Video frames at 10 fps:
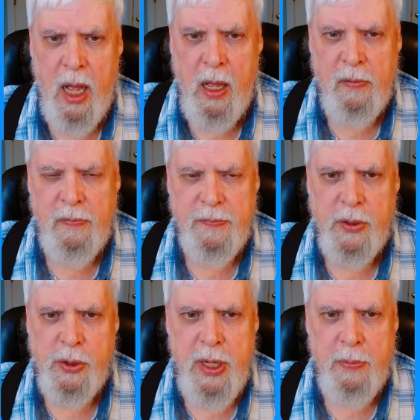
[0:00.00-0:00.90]
of
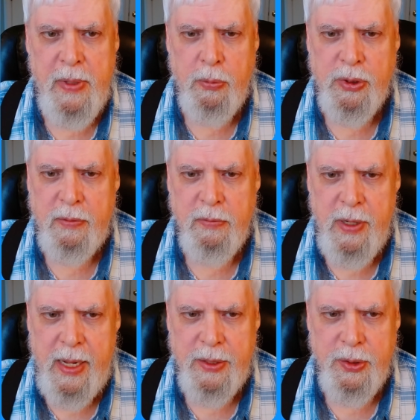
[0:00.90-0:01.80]
the ship that was at
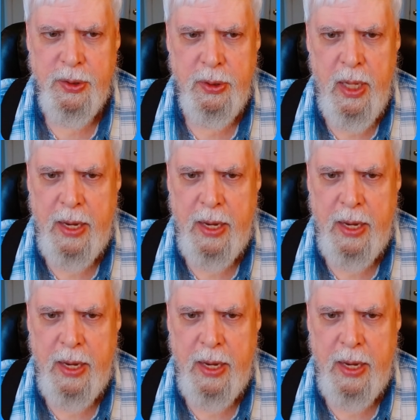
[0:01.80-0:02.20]
rest.